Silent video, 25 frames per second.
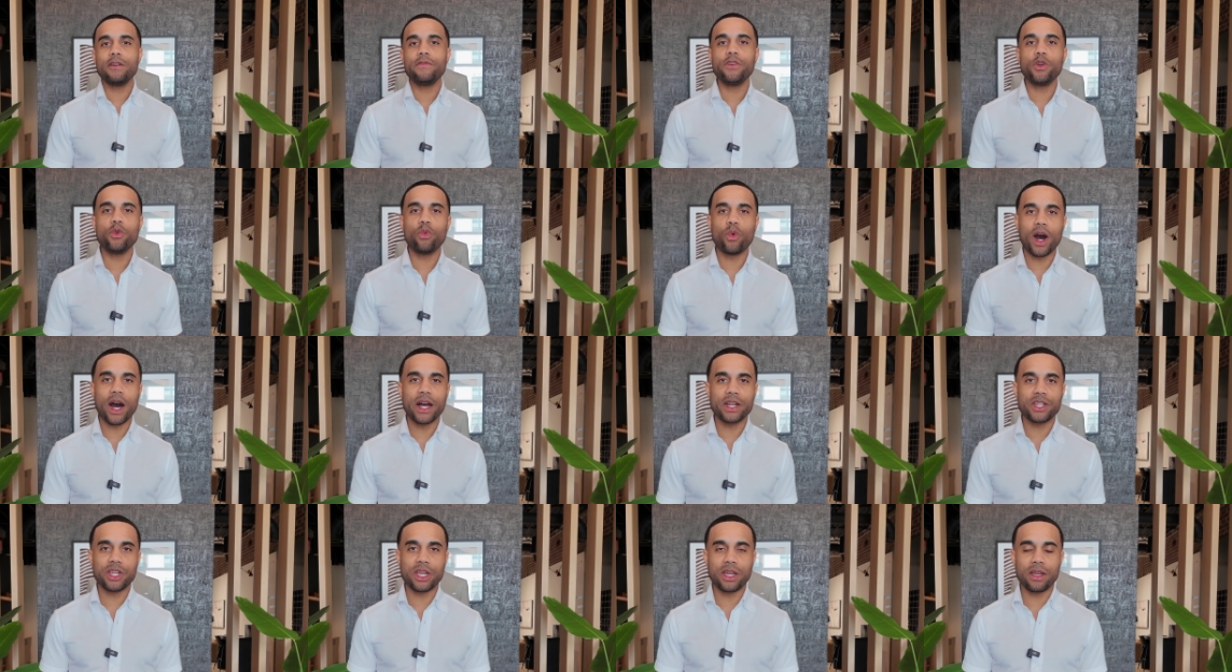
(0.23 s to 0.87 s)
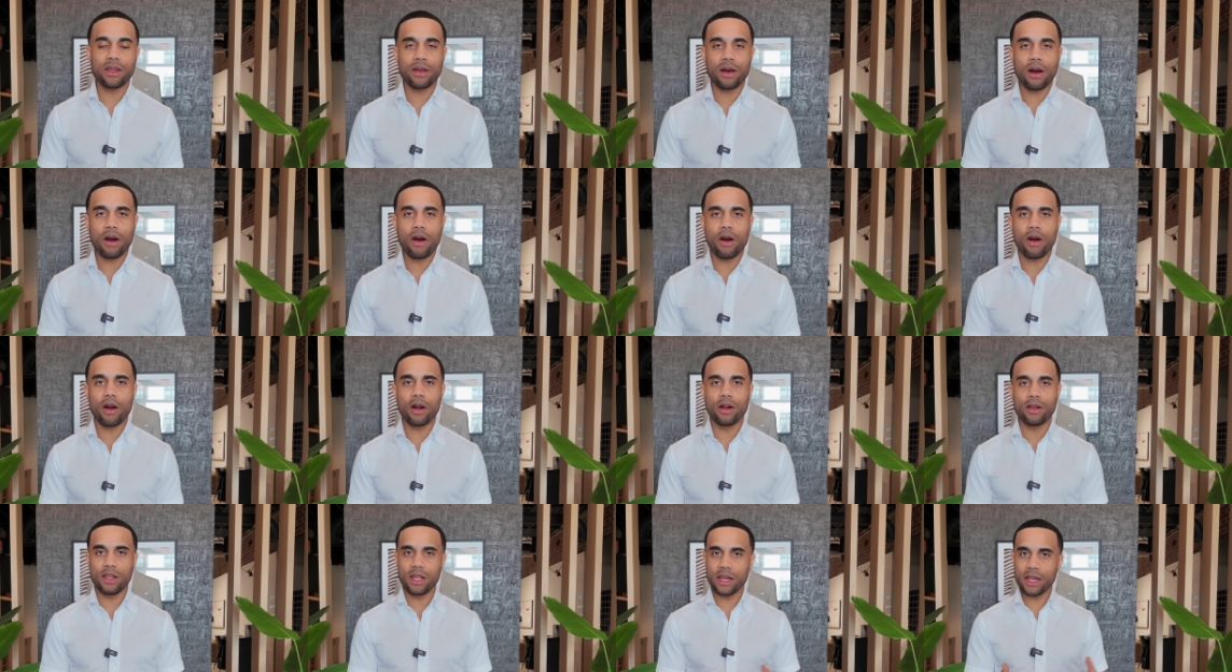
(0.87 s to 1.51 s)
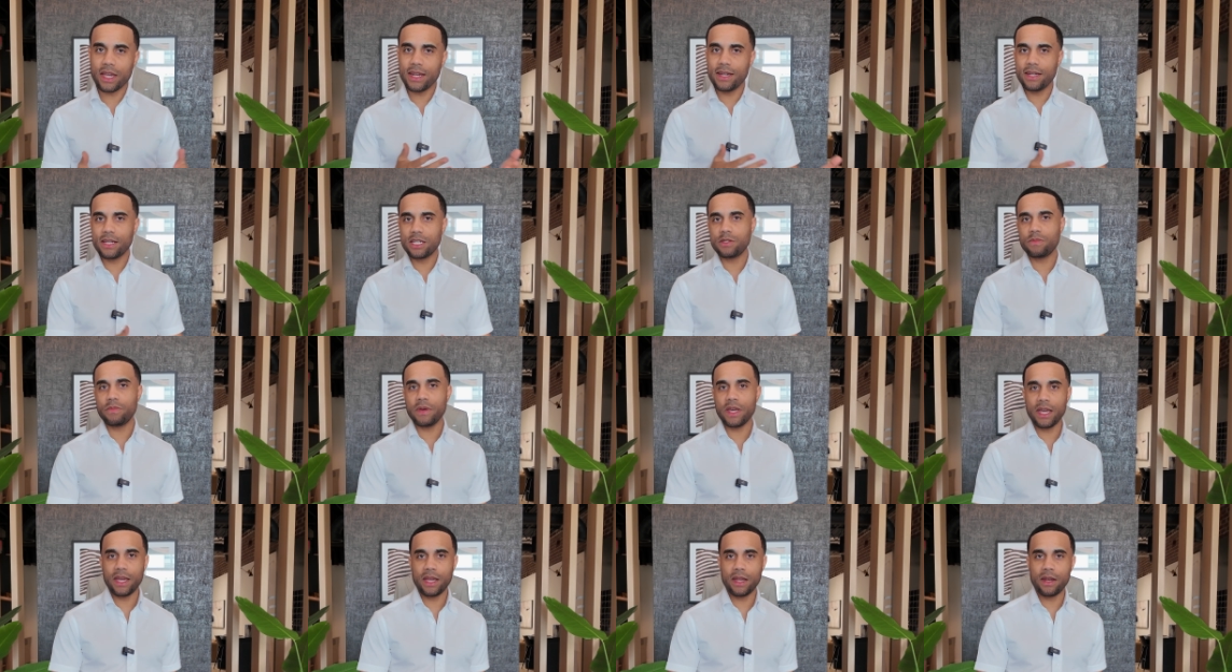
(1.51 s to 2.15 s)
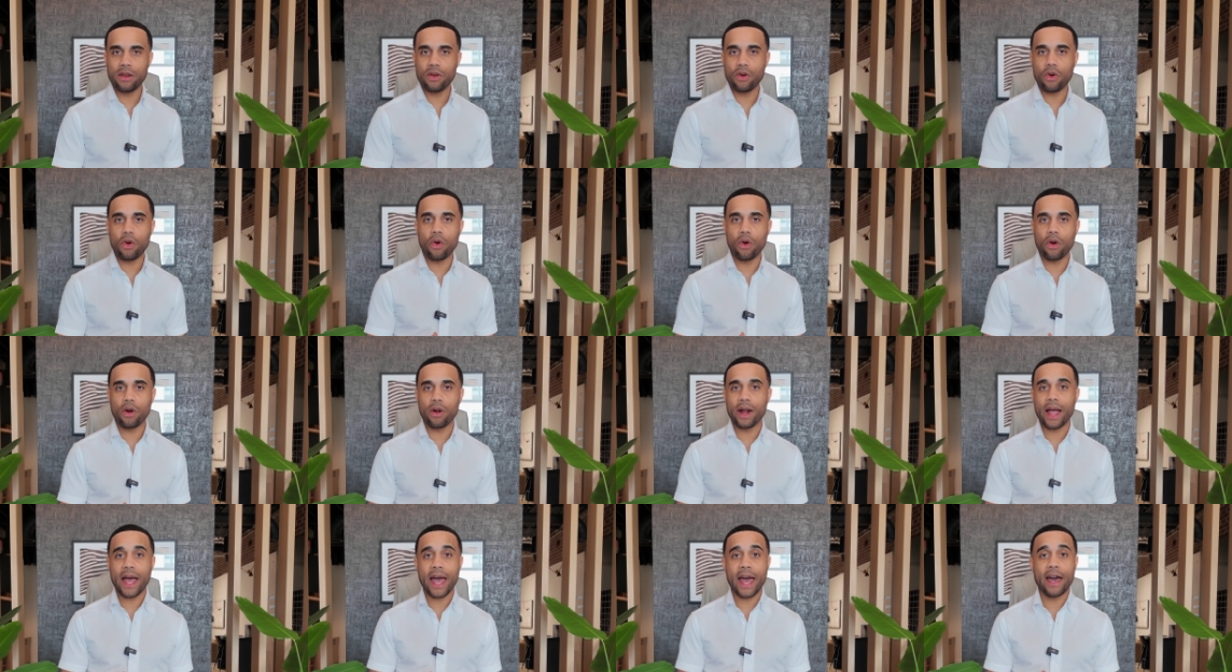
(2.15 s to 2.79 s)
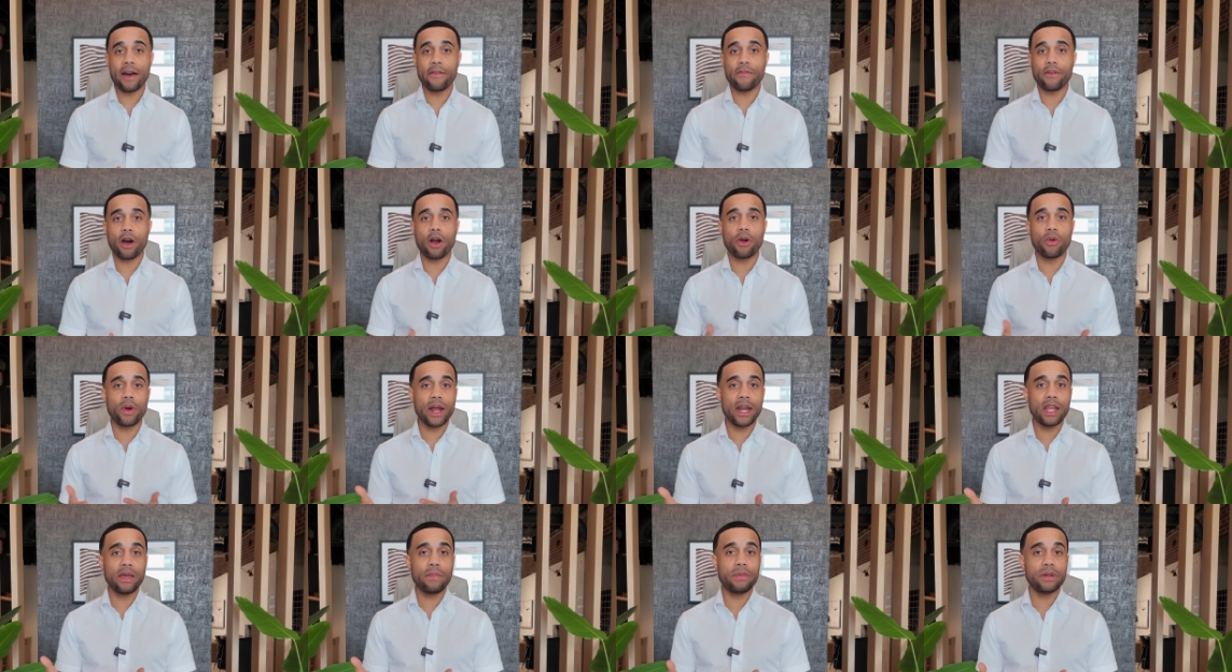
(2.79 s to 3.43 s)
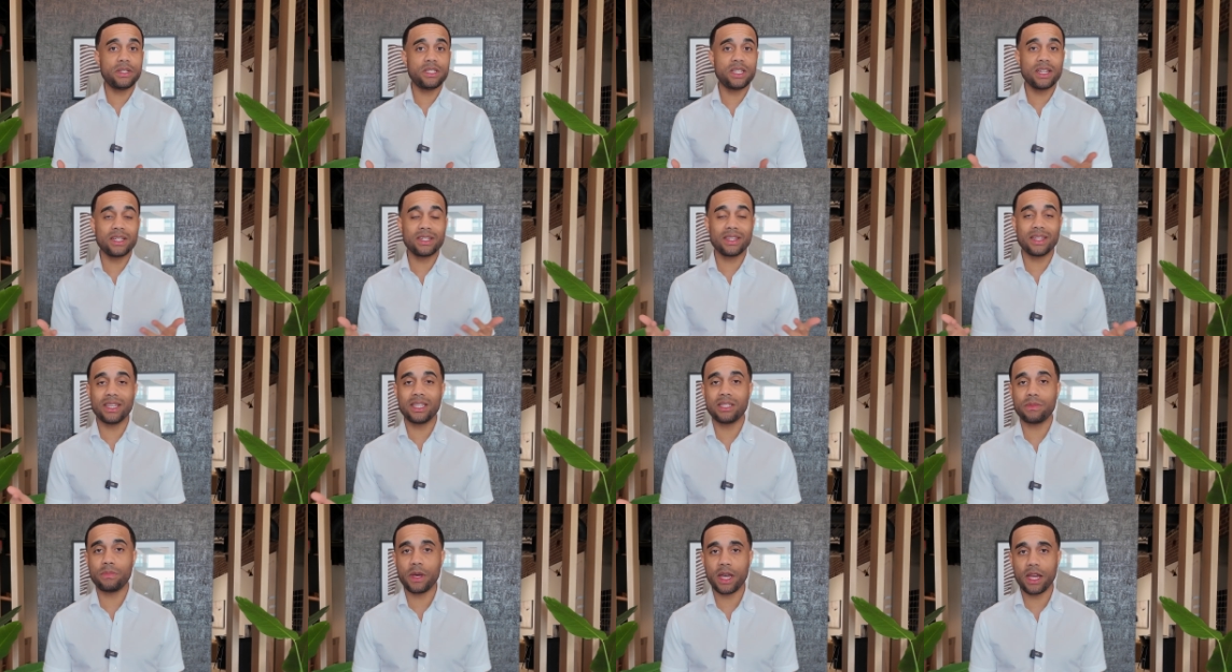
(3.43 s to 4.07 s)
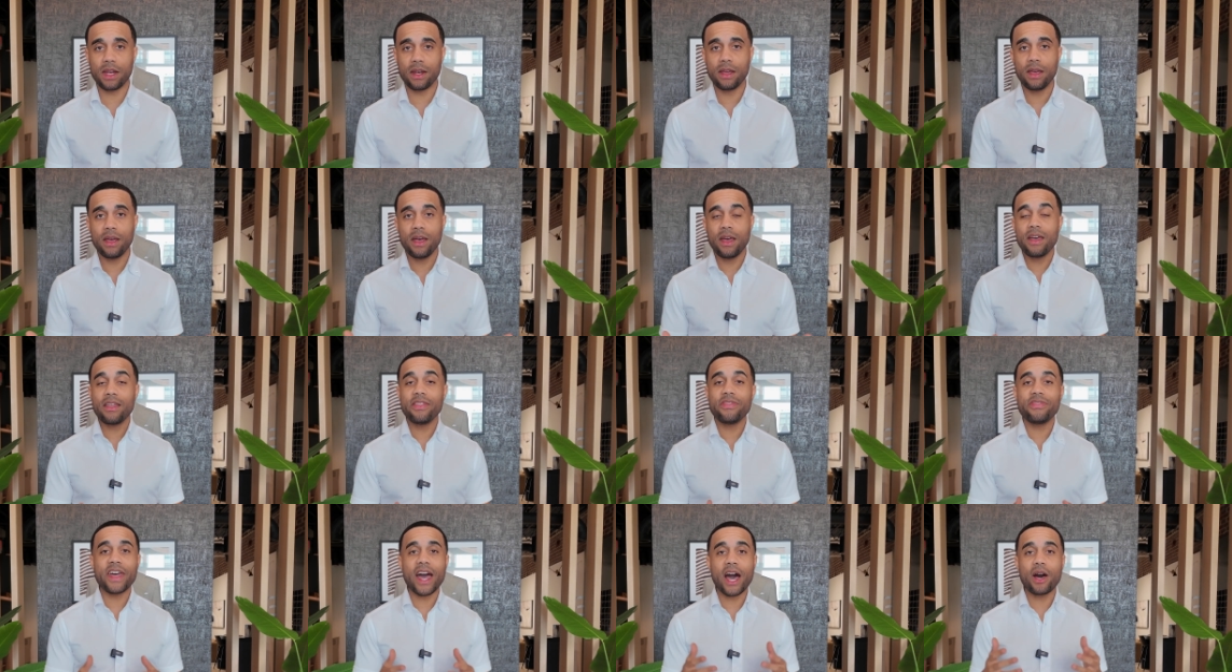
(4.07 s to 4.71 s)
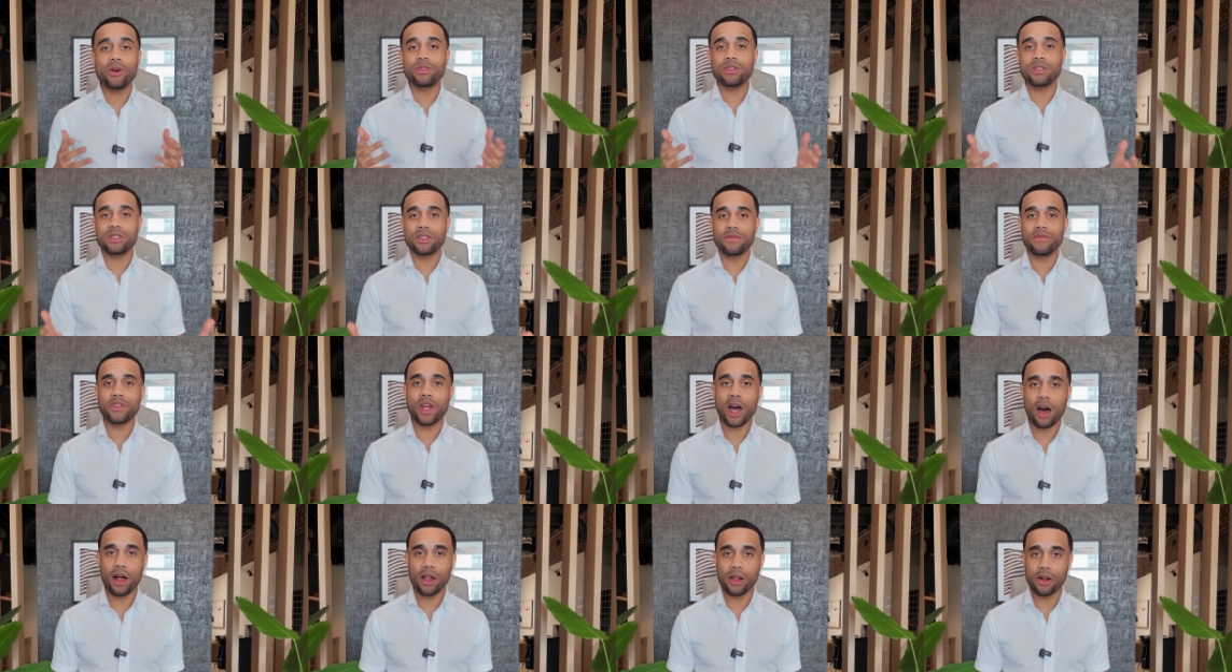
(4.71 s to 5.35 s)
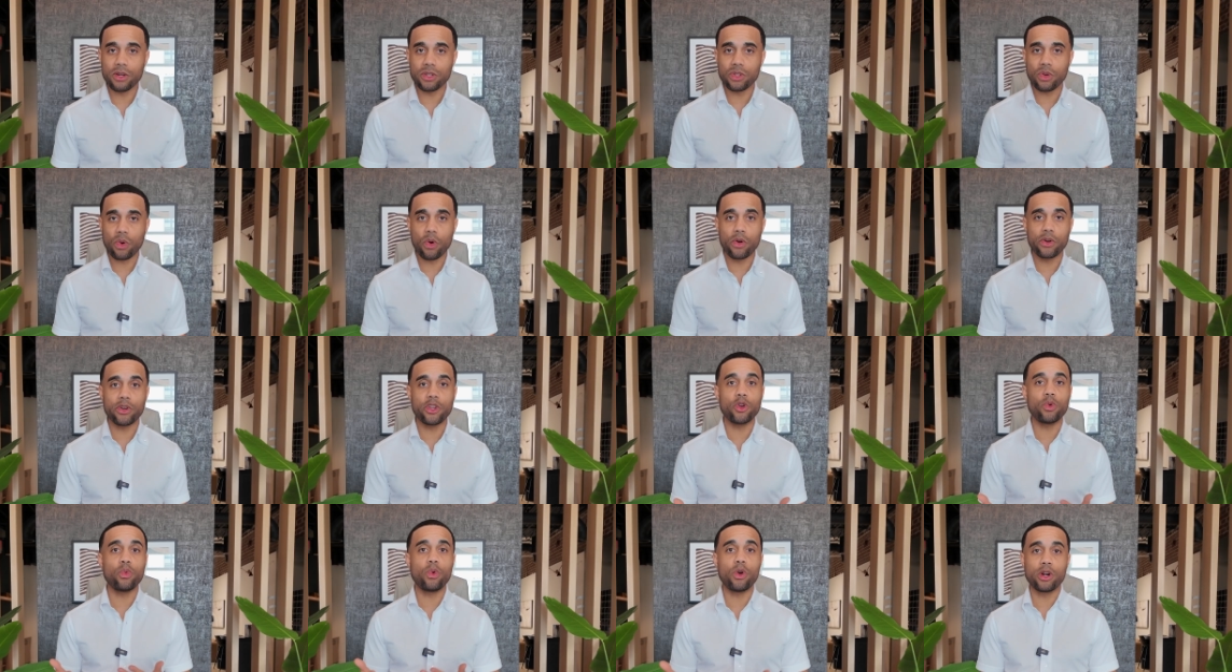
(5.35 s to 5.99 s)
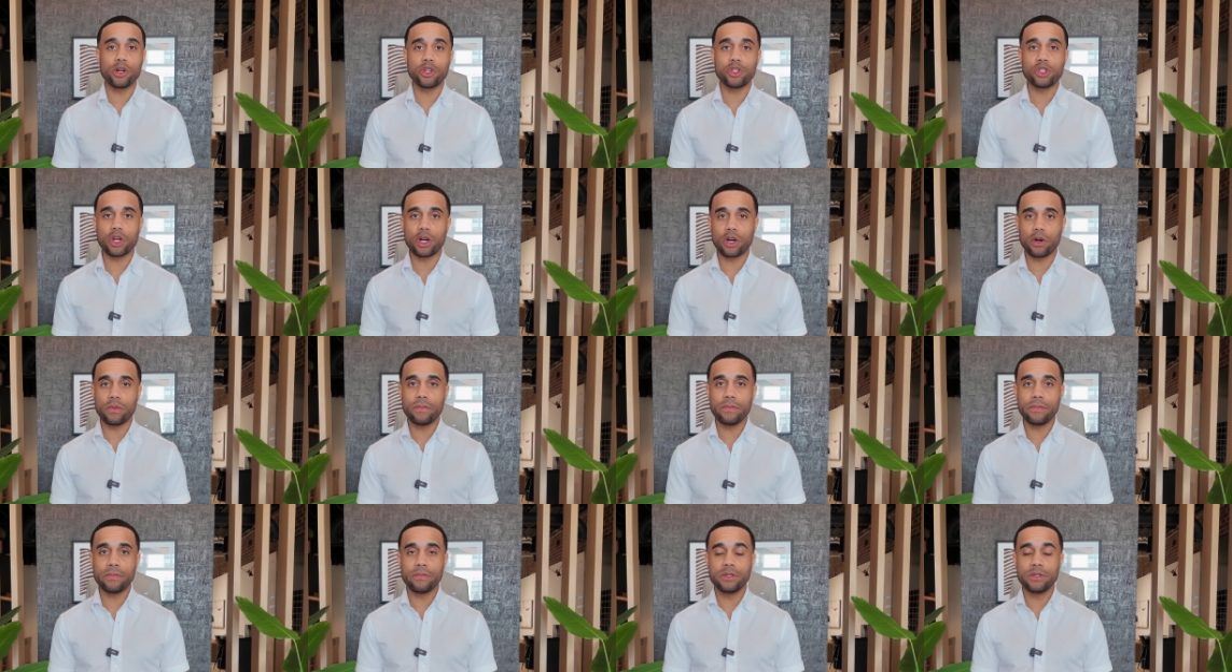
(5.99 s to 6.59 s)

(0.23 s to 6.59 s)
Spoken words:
of you watching are looking to spend or have already potentially spent thousands of dollars on your wardrobe,